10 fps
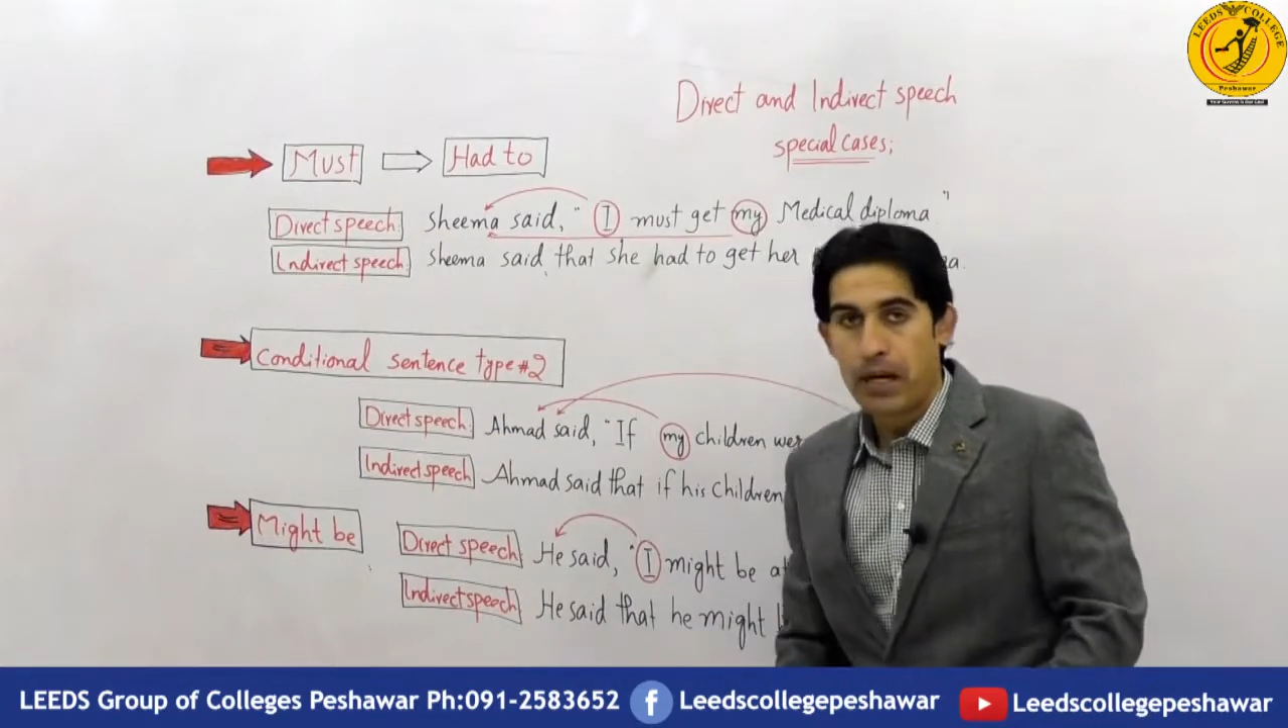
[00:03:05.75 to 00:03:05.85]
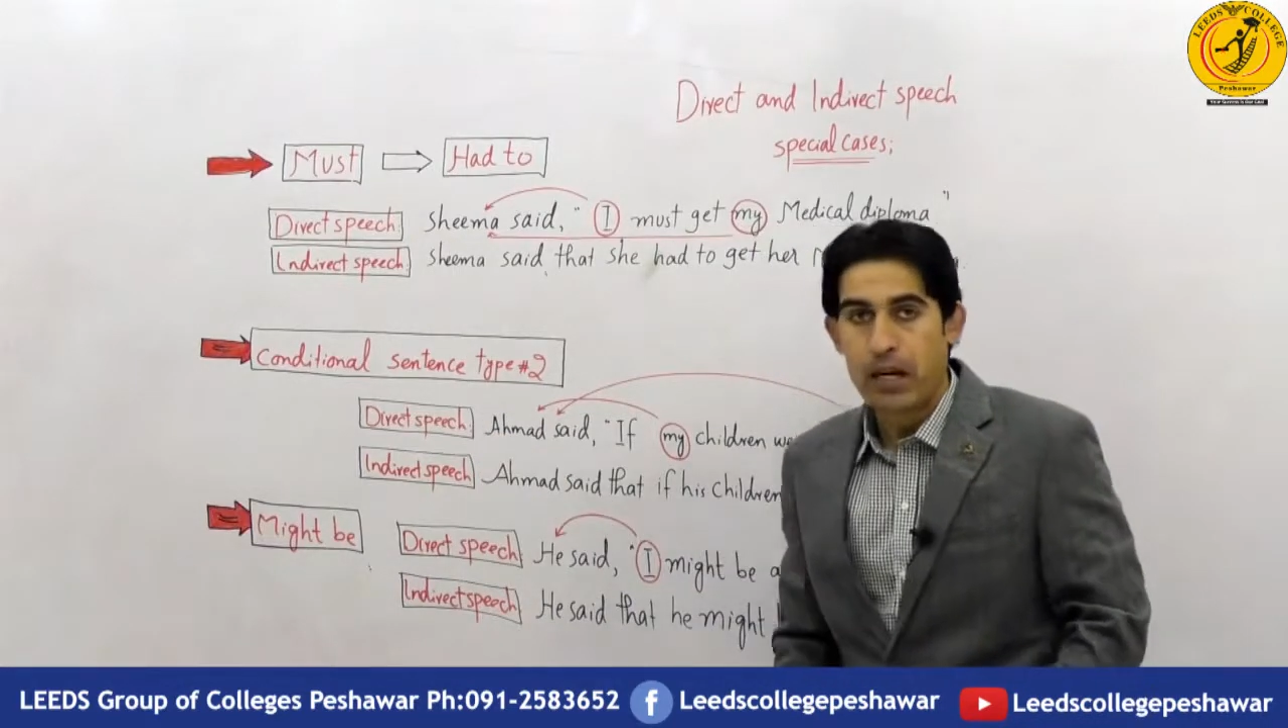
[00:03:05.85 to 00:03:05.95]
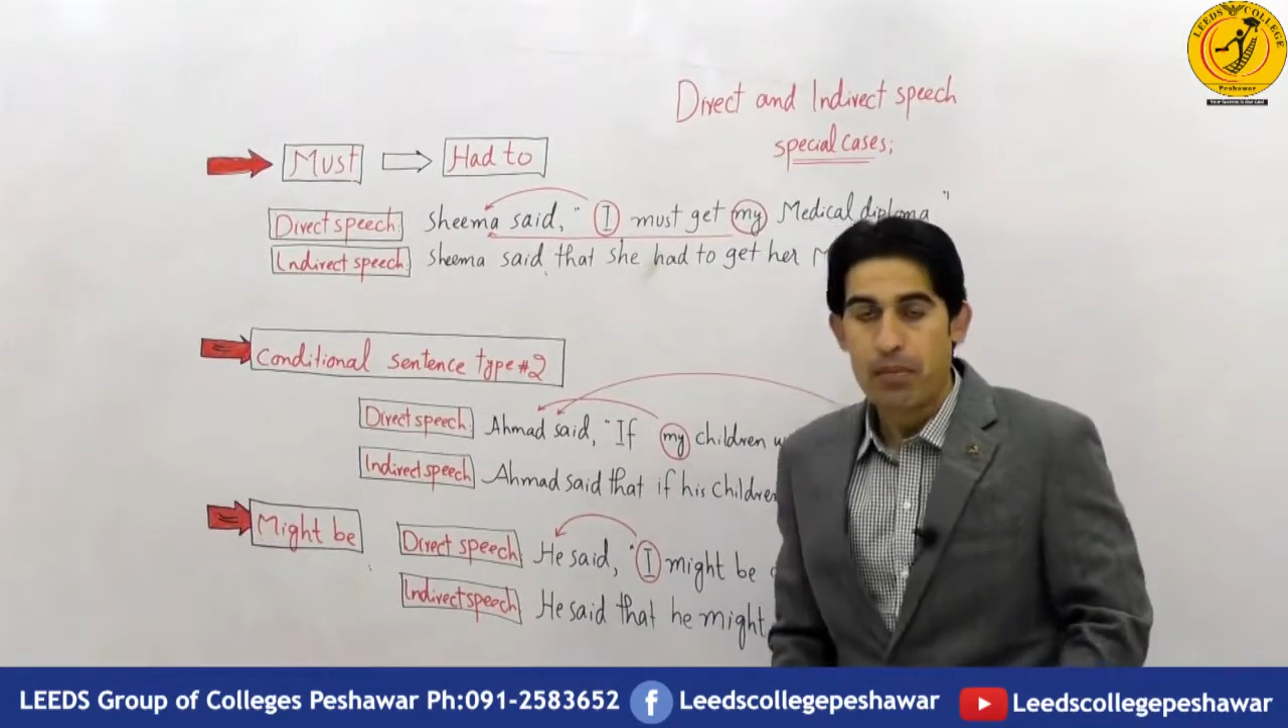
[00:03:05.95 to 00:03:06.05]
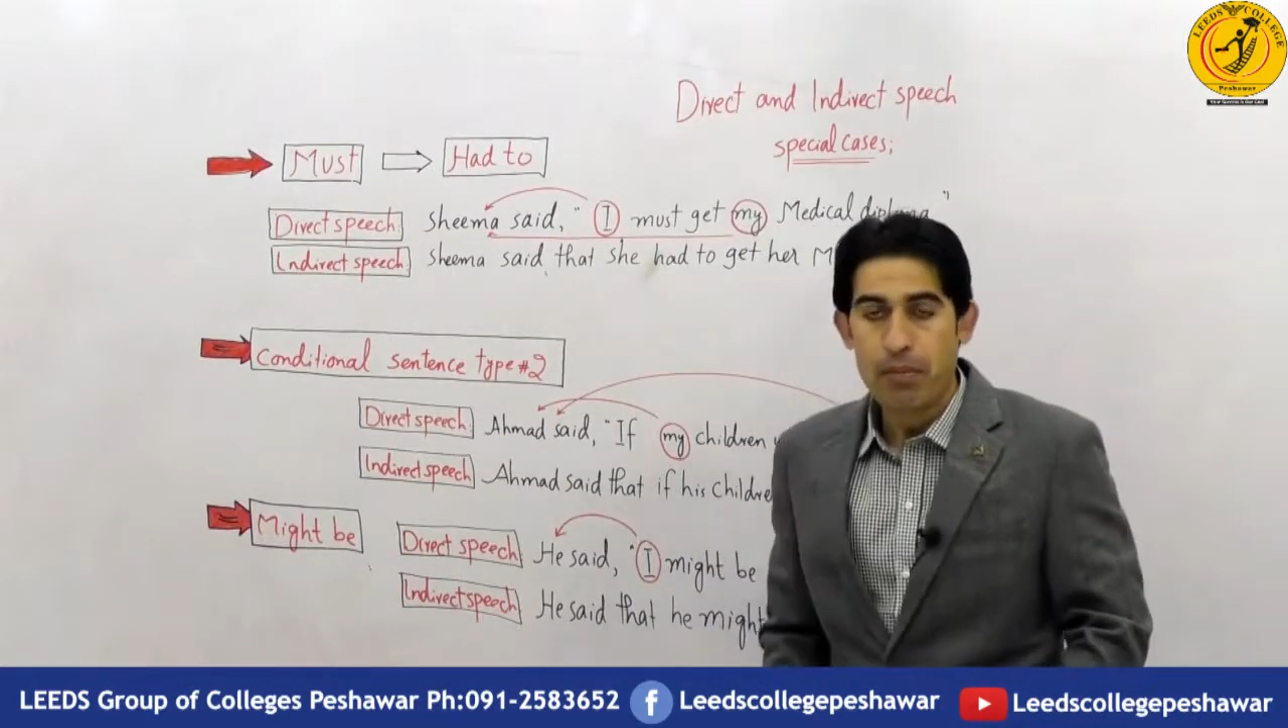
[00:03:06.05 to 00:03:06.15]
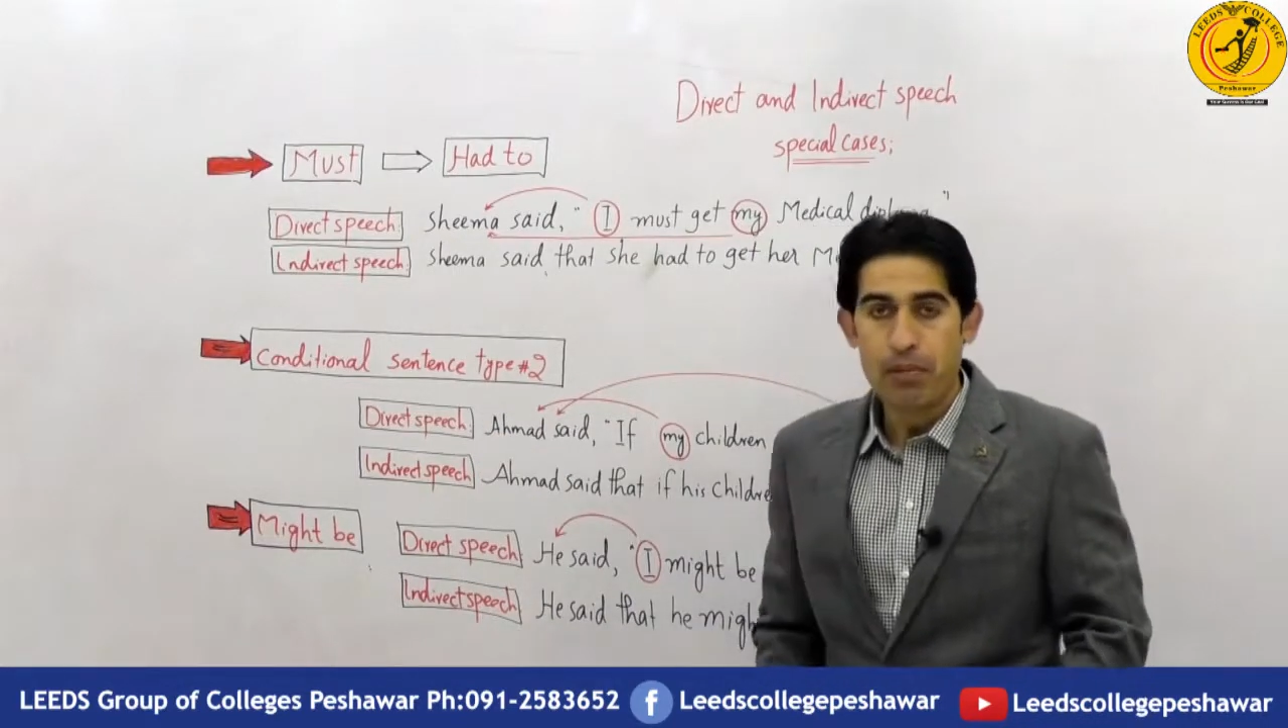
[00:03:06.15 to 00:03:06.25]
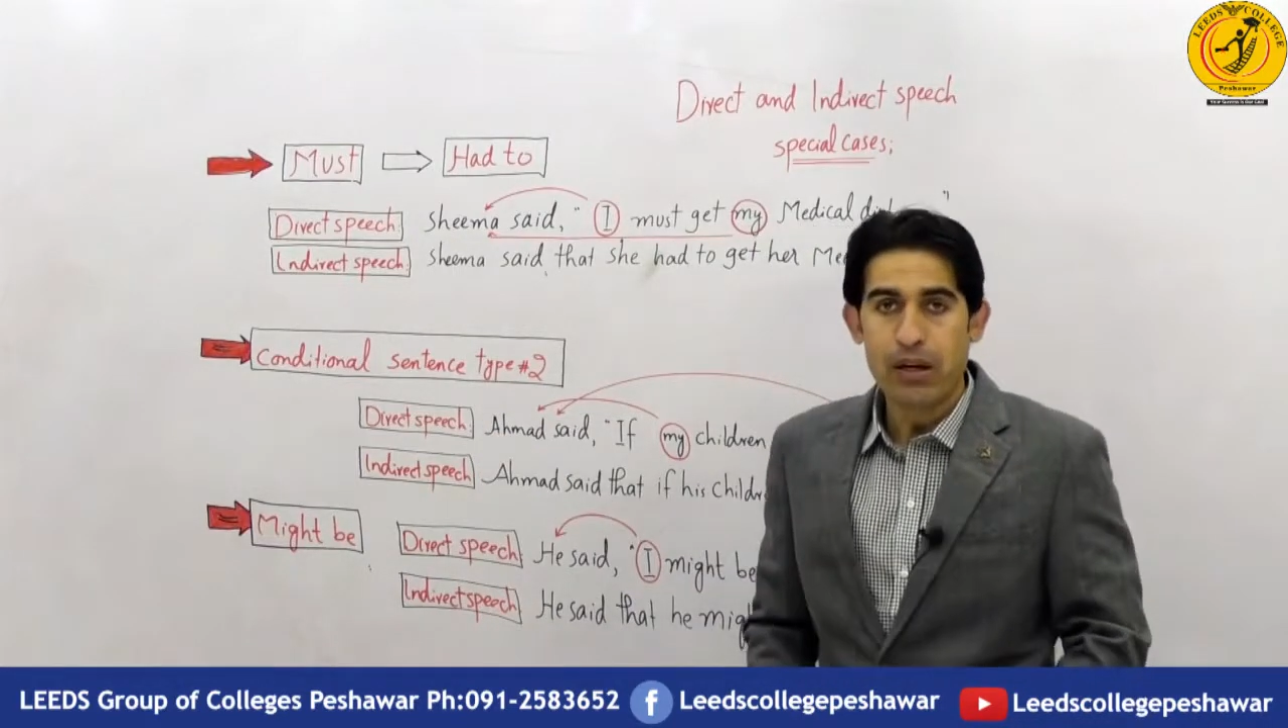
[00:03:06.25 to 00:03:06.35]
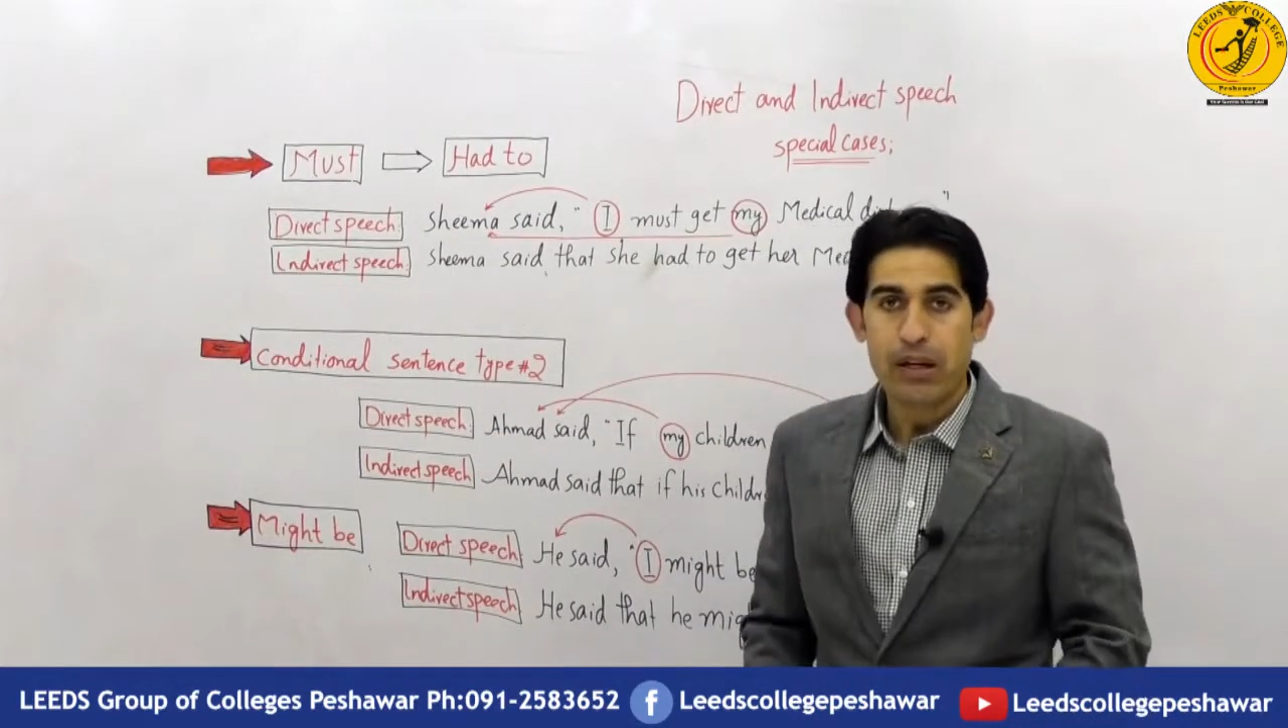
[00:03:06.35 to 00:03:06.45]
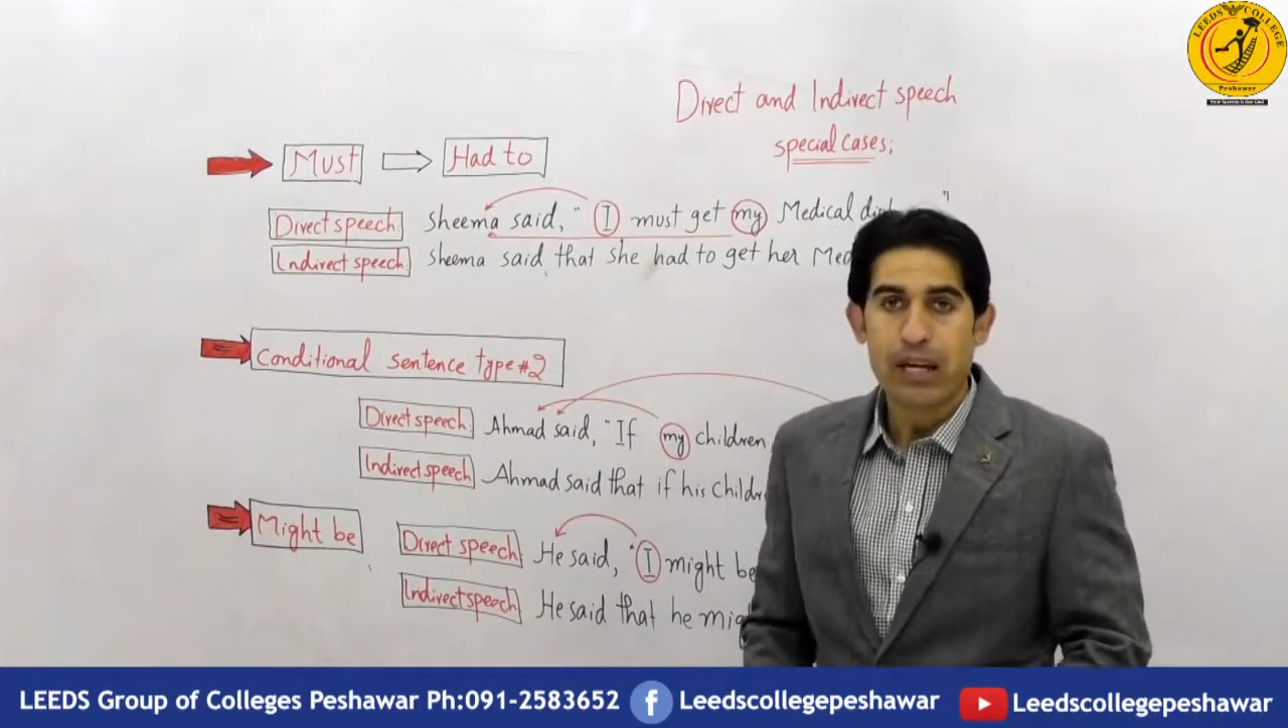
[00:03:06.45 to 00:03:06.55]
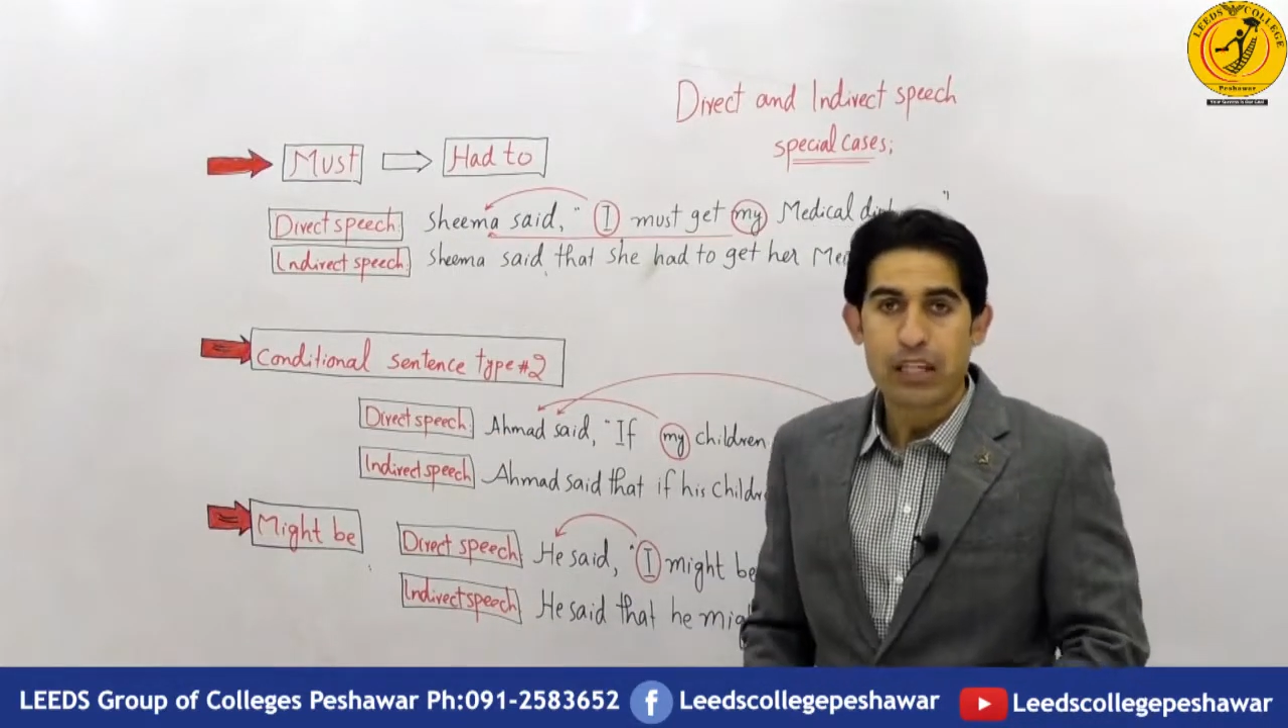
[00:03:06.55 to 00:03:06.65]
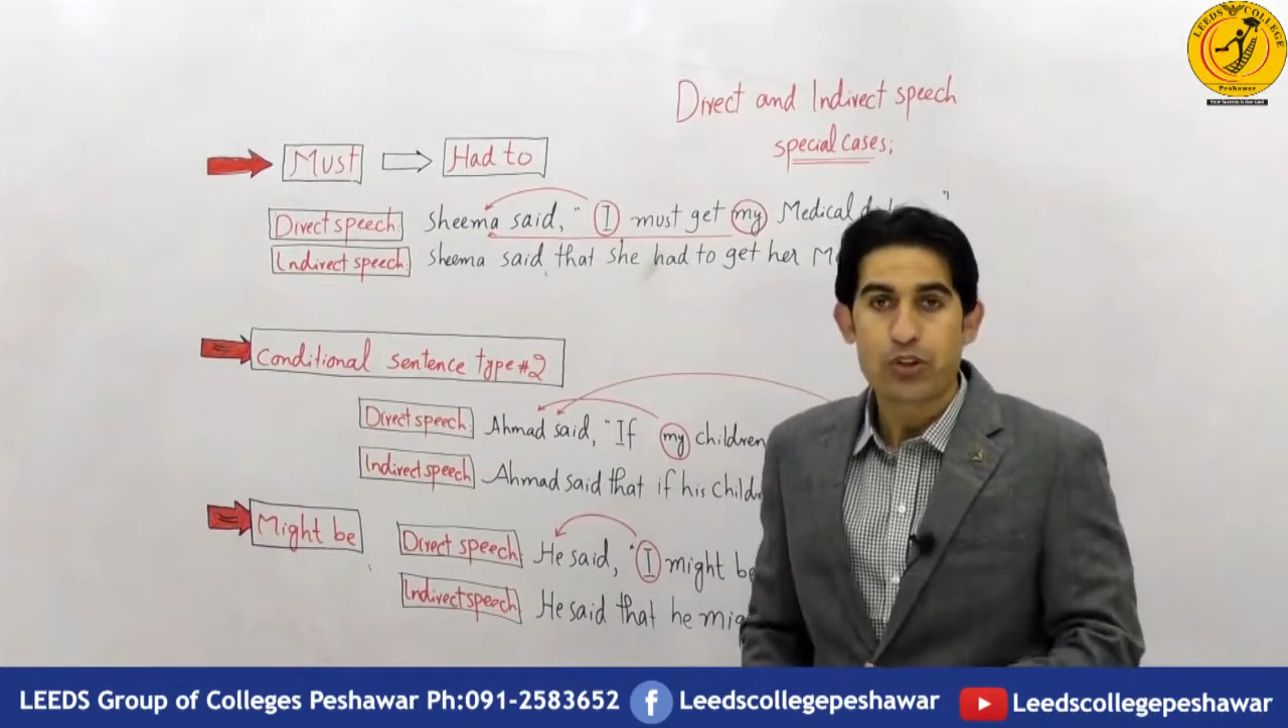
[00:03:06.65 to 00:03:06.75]
Remember,
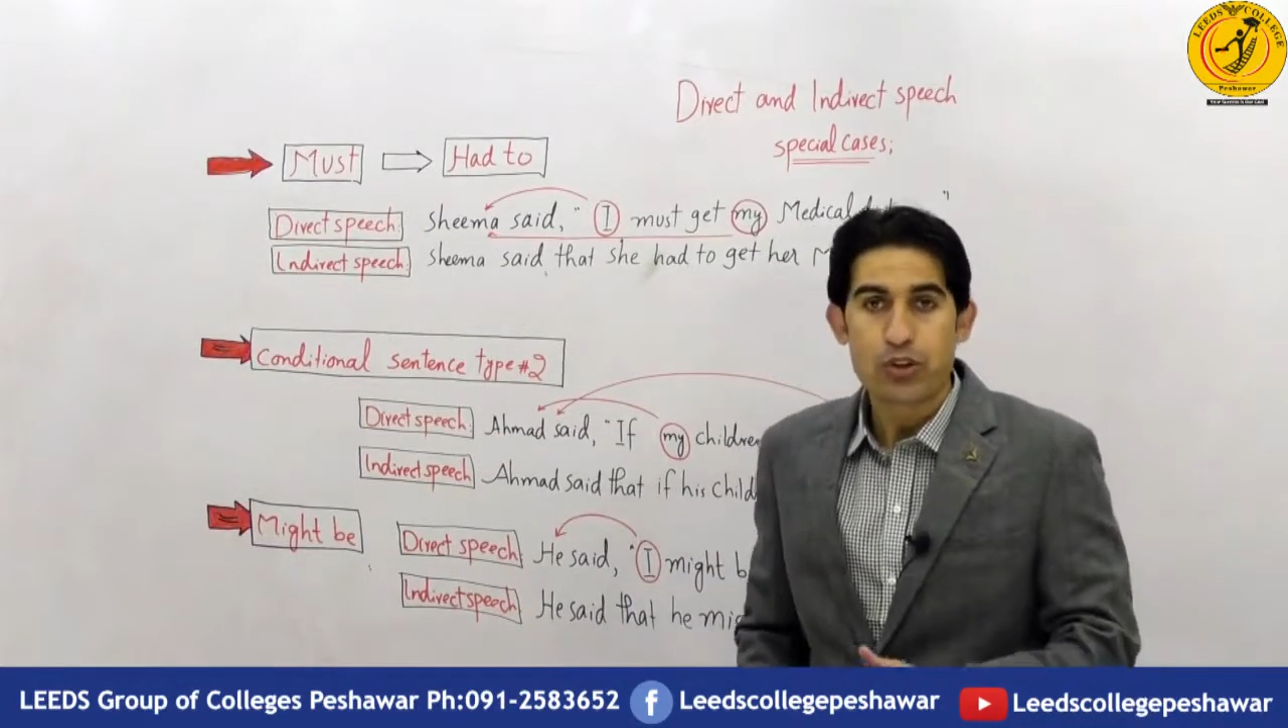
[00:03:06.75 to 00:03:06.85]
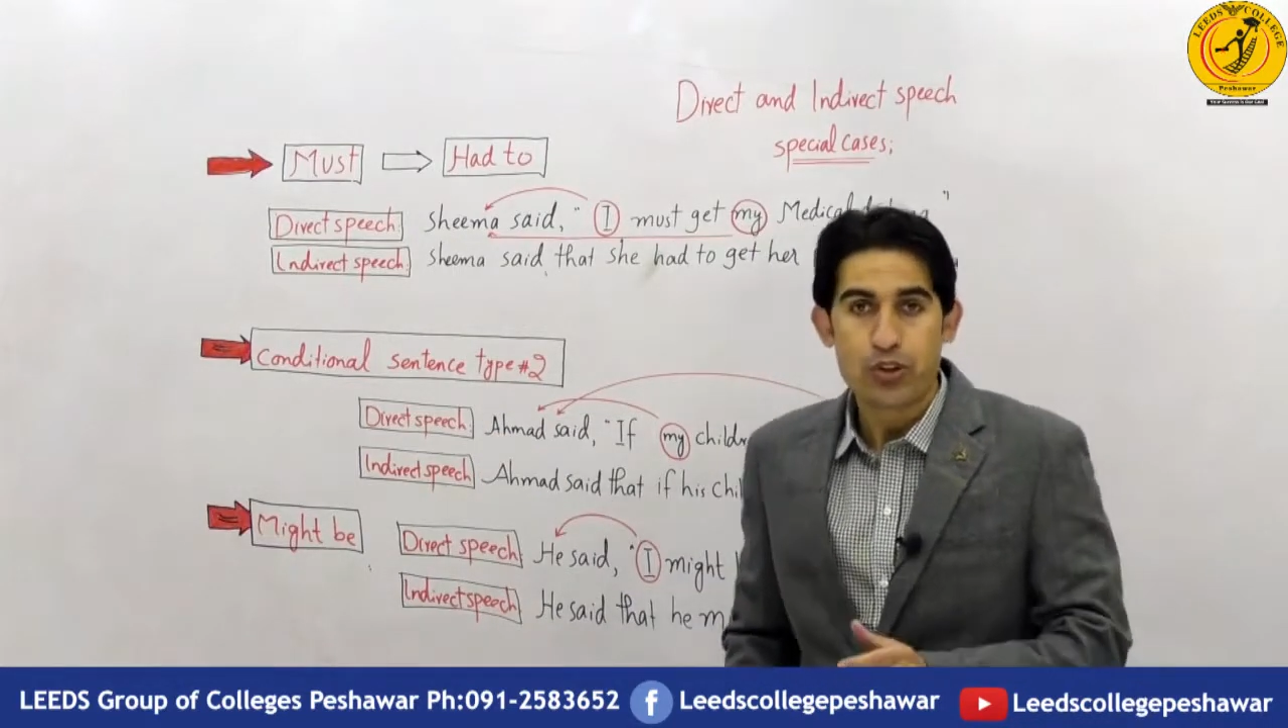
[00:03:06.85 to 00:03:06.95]
like